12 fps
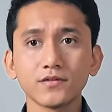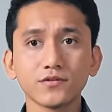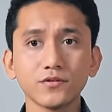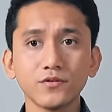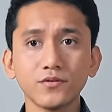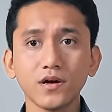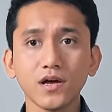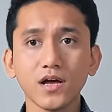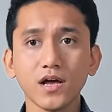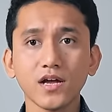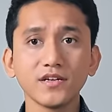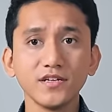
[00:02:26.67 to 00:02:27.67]
So,
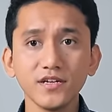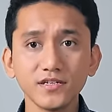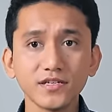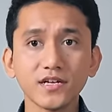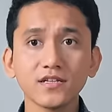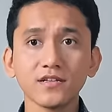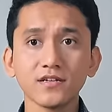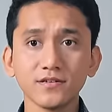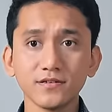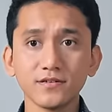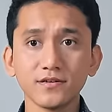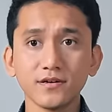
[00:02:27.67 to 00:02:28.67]
I didn't tell the
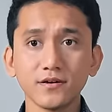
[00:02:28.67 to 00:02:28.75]
leader